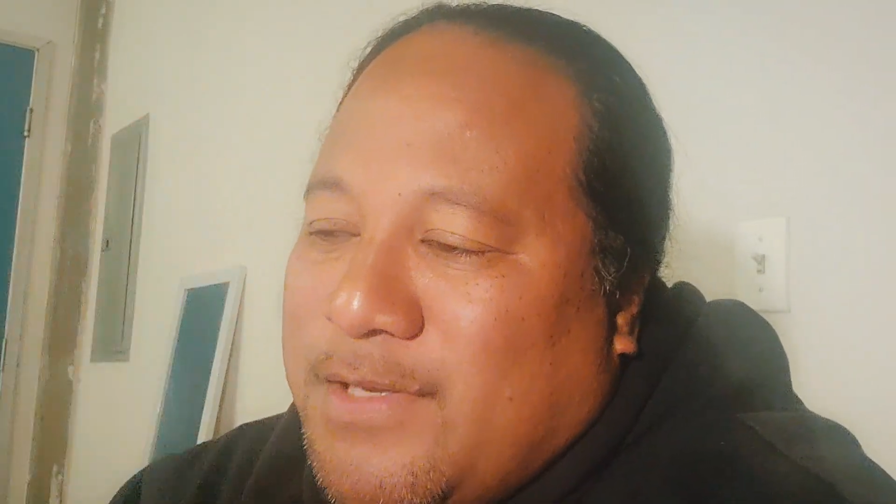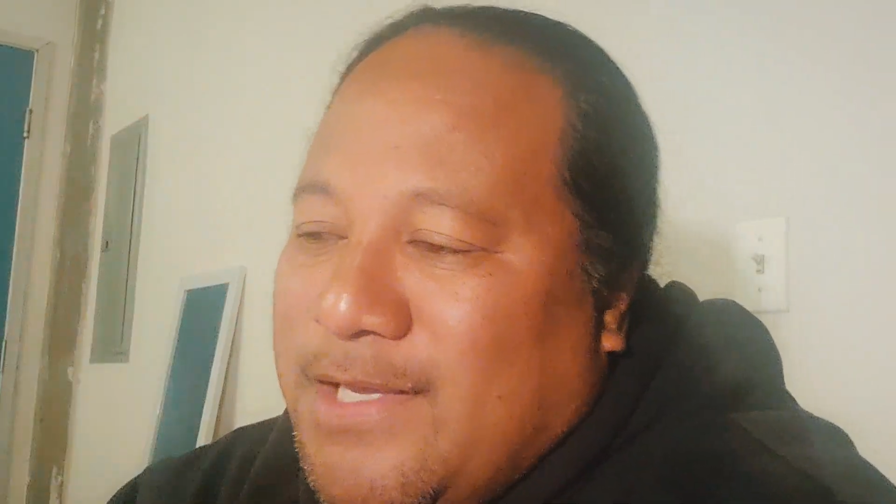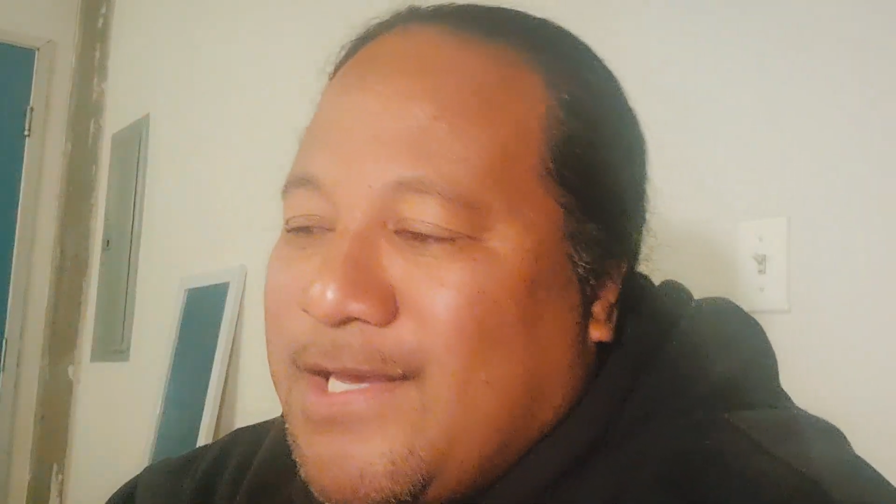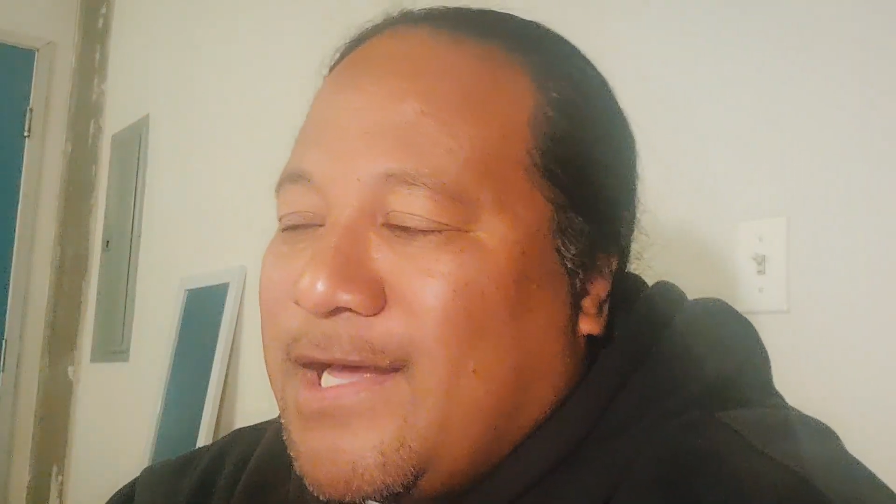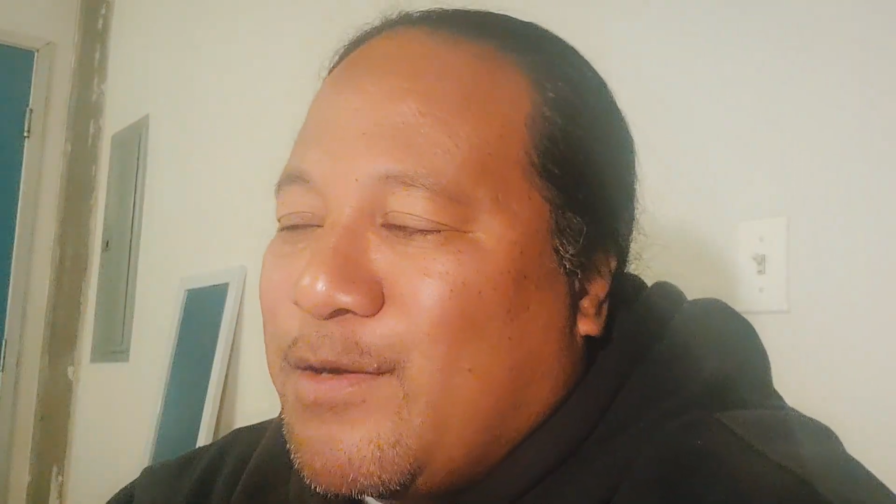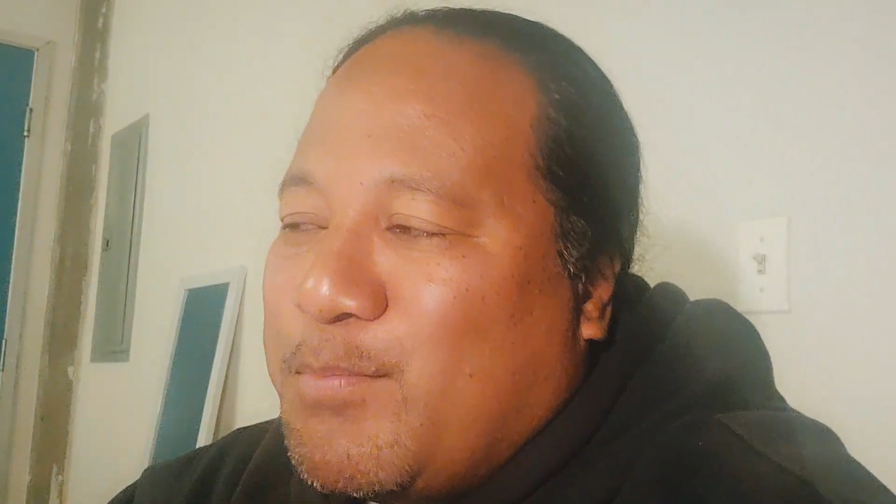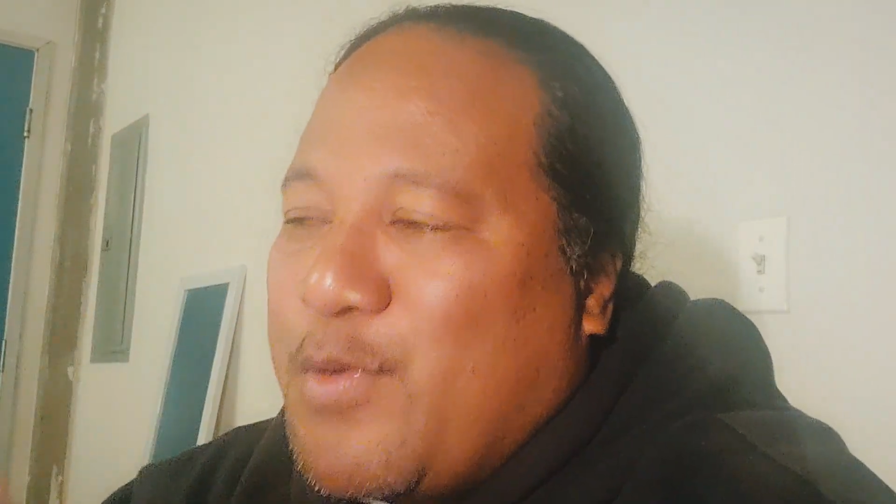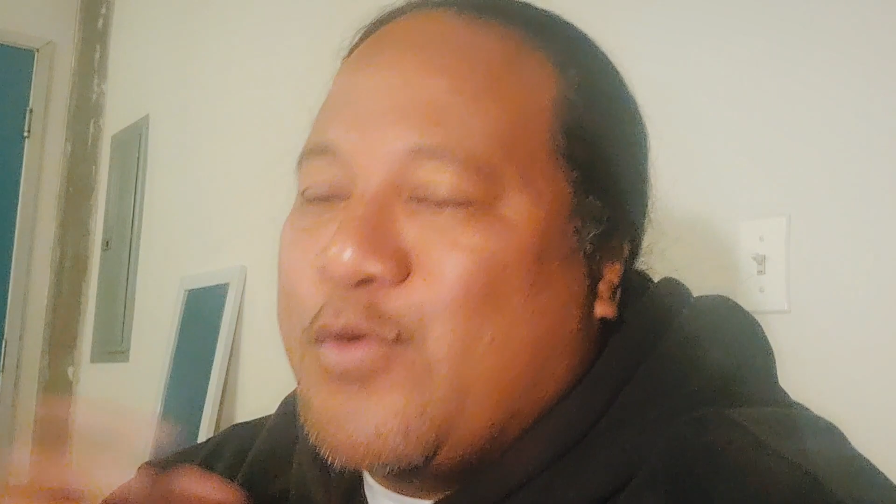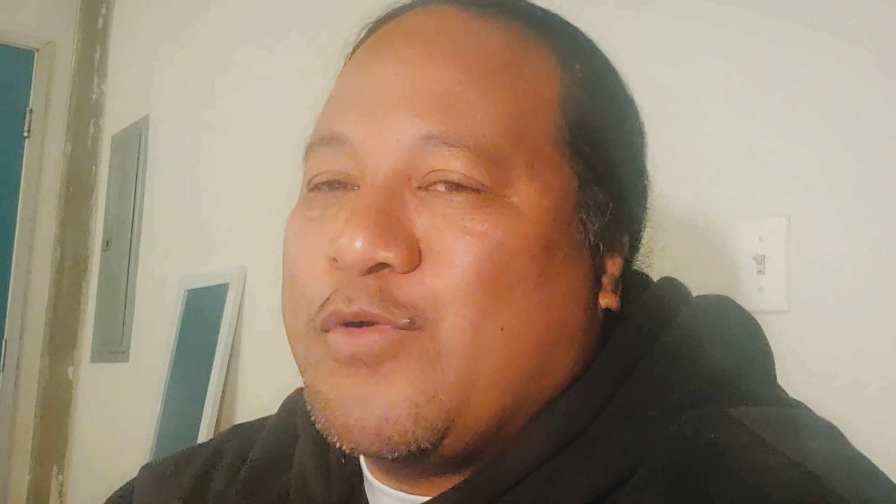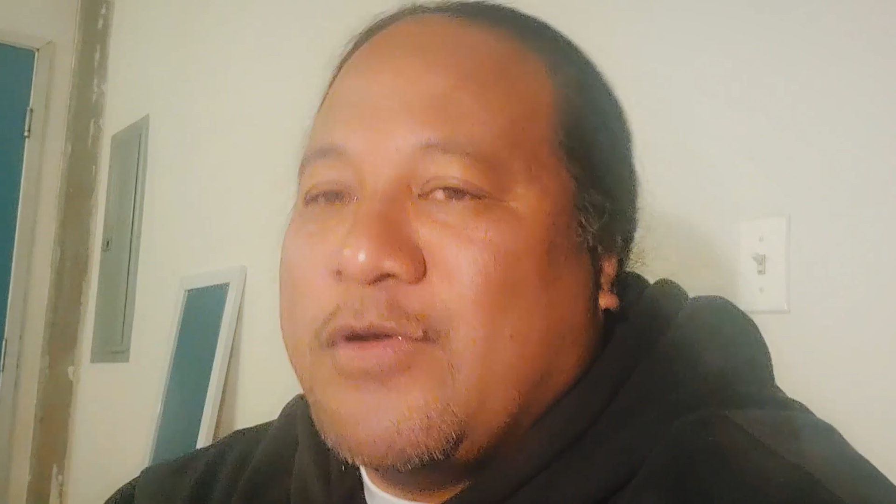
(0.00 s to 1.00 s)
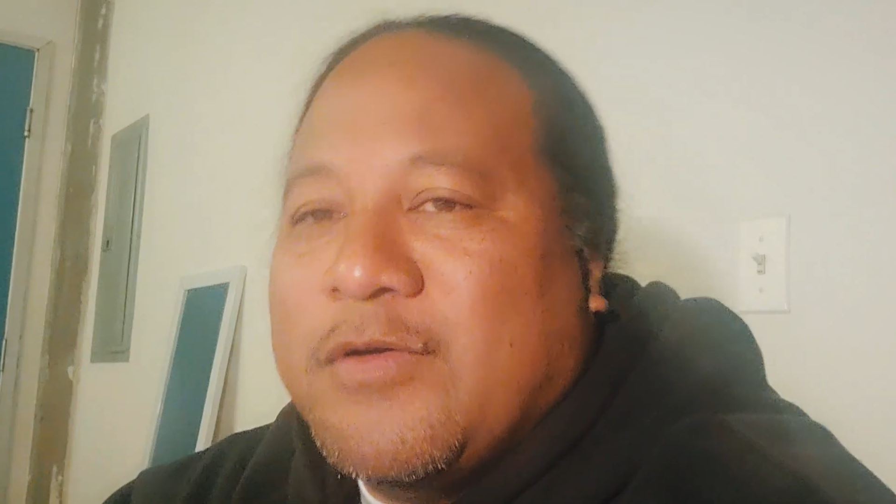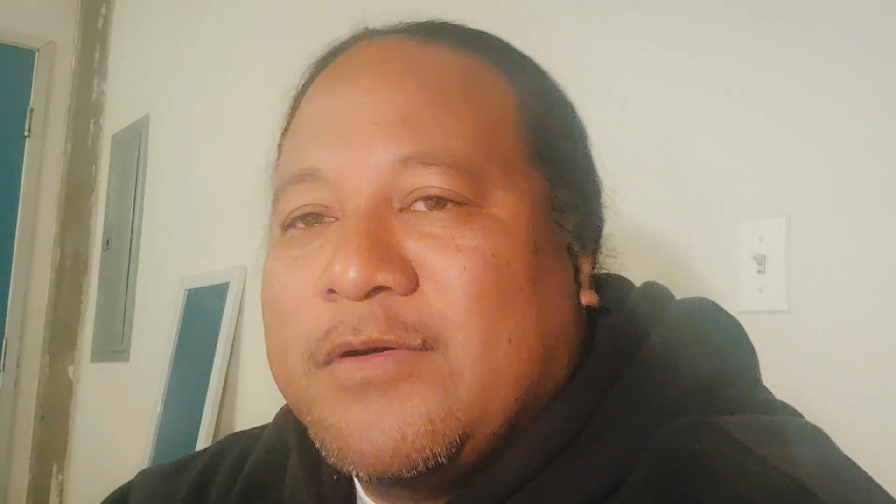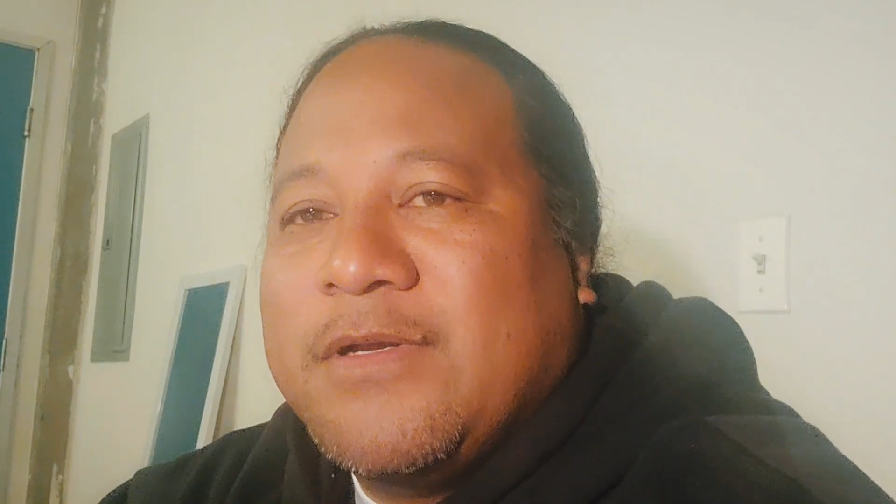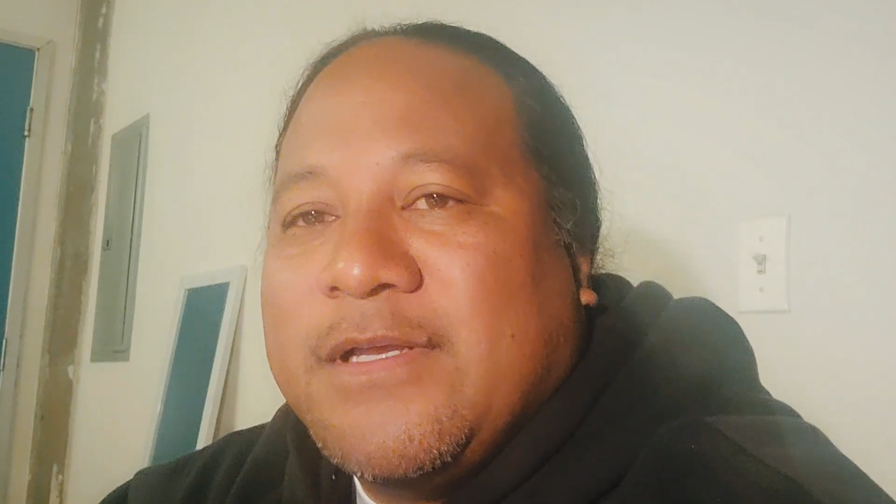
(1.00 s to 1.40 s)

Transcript: He got a poodle.